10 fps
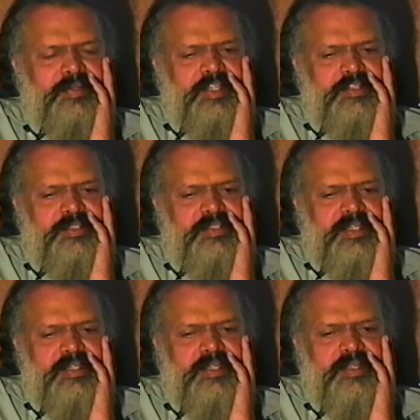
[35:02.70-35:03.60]
I
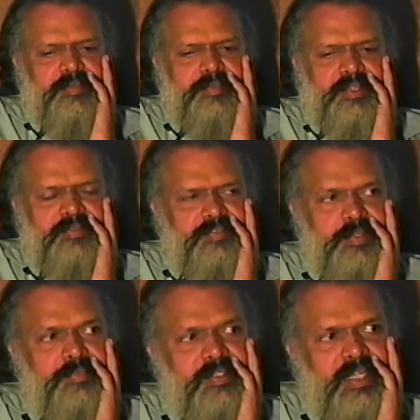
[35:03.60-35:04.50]
started making a
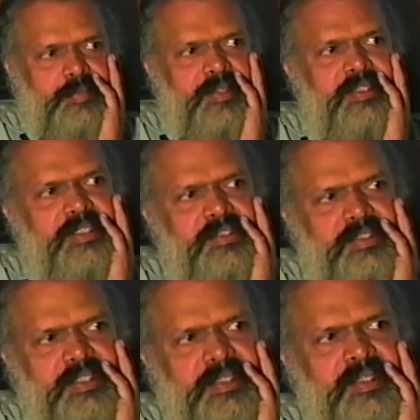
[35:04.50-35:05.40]
film with tribals as the